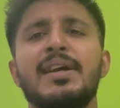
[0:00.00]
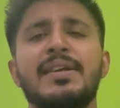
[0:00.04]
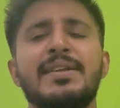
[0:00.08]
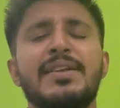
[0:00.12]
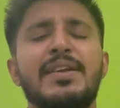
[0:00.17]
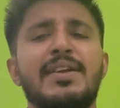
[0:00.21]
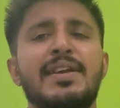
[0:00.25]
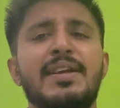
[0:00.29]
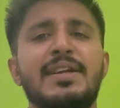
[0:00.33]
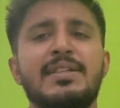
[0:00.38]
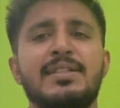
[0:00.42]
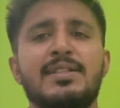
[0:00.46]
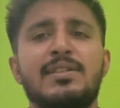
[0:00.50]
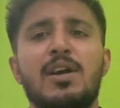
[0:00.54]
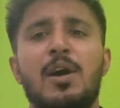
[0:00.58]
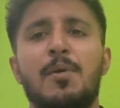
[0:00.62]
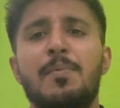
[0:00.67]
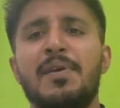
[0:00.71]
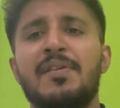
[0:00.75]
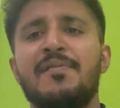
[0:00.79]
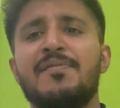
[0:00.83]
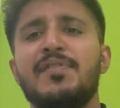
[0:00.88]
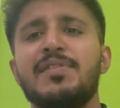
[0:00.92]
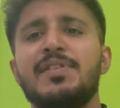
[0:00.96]
And today's
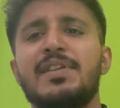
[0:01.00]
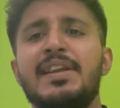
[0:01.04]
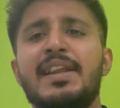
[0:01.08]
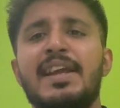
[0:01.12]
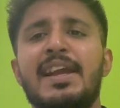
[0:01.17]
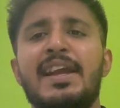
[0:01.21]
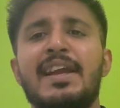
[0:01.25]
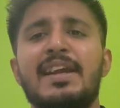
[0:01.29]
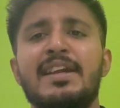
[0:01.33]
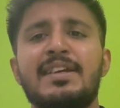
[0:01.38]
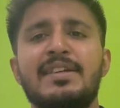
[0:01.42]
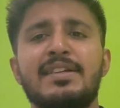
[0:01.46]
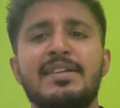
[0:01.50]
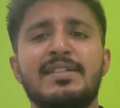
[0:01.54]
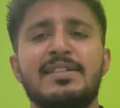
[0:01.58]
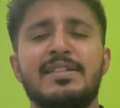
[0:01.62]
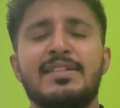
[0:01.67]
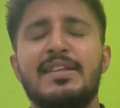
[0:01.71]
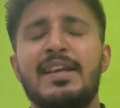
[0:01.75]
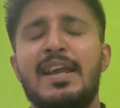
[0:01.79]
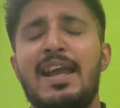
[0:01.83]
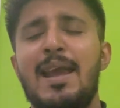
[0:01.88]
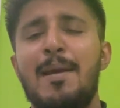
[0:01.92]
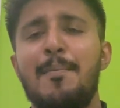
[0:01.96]
topic for the day
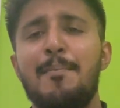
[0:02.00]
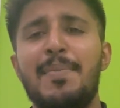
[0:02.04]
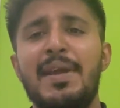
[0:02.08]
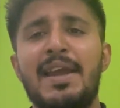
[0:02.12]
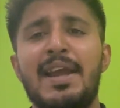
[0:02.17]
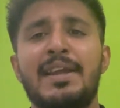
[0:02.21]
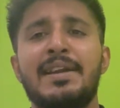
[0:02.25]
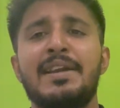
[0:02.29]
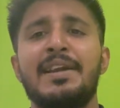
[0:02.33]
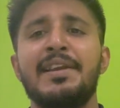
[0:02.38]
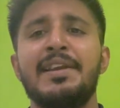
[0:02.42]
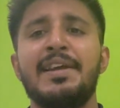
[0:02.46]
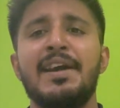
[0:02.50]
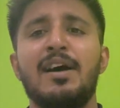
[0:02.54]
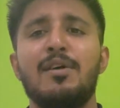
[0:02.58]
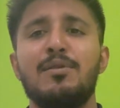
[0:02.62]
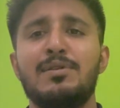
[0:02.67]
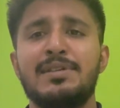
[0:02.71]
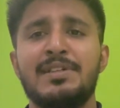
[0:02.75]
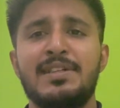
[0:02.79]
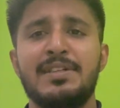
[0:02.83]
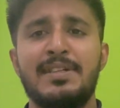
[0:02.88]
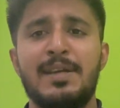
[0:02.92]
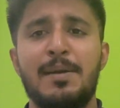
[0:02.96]
is MBA in India
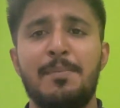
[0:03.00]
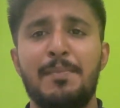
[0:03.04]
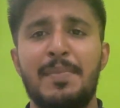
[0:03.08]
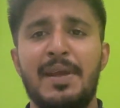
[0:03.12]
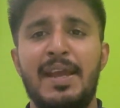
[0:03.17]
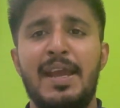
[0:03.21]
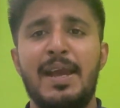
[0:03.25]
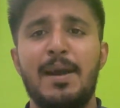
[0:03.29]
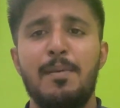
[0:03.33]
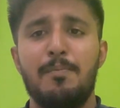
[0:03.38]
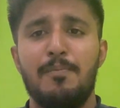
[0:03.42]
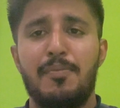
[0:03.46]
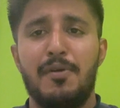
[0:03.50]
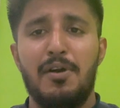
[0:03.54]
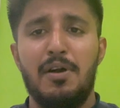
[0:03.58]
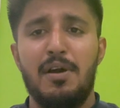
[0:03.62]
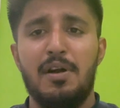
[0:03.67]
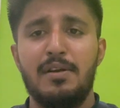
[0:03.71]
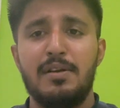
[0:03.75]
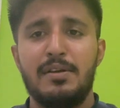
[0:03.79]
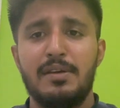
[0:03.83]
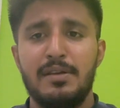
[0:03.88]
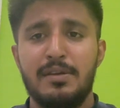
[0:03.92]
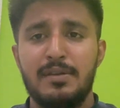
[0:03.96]
versus MBA
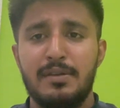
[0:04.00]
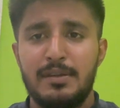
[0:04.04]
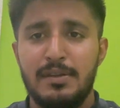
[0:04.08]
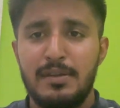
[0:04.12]
abroad.